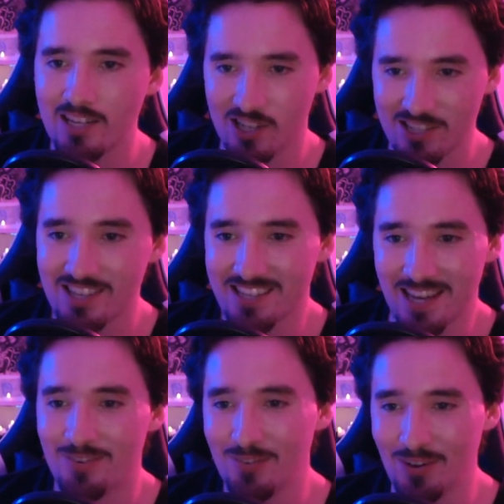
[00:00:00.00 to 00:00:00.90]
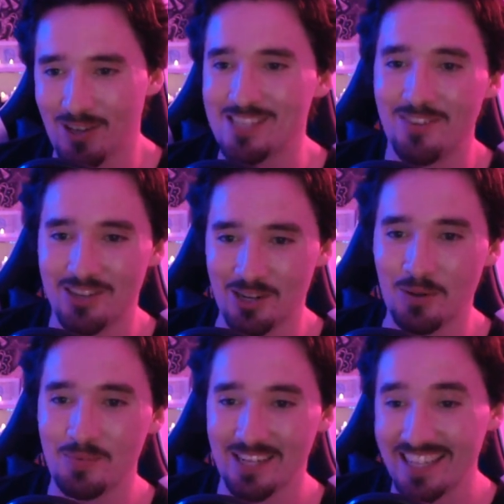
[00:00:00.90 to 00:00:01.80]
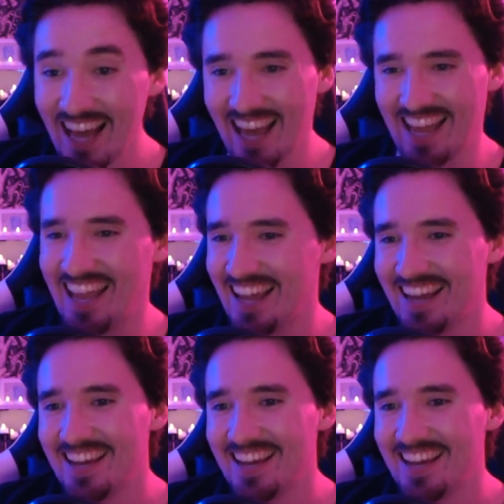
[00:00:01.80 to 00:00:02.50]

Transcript: just discovered Philosophy Tube today.